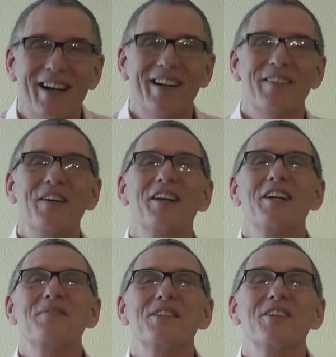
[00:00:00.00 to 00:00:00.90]
My
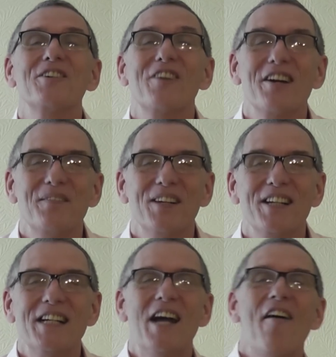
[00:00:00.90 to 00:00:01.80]
name's Graham
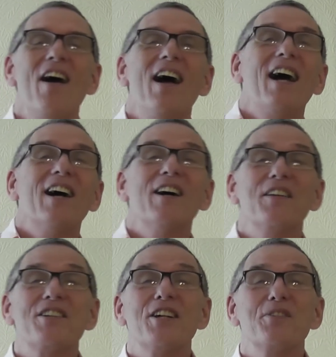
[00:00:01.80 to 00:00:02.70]
Lee.
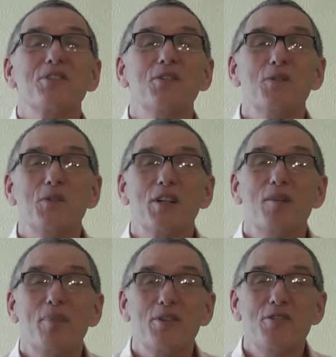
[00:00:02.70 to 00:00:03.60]
The channel's called
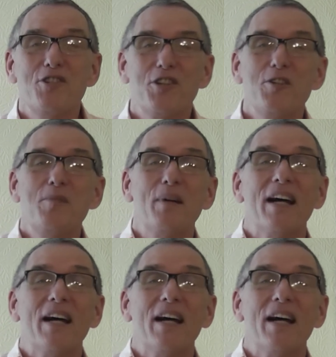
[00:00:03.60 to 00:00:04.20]
BalloonTube,